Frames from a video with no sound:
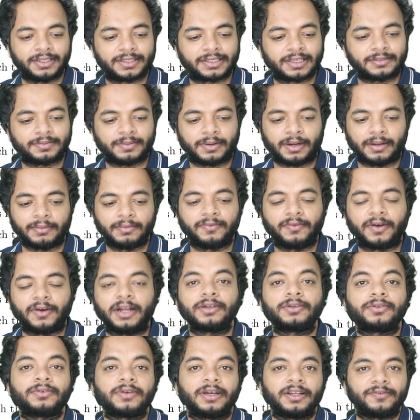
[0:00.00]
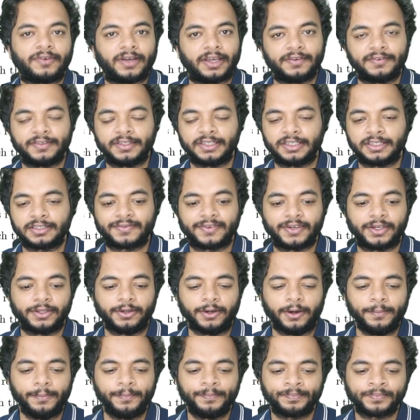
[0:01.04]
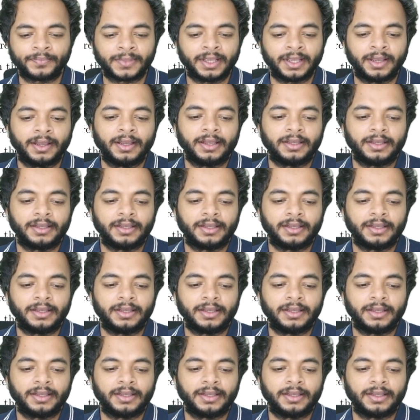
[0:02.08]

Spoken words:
discuss problem 1, 2 and 5 in this video.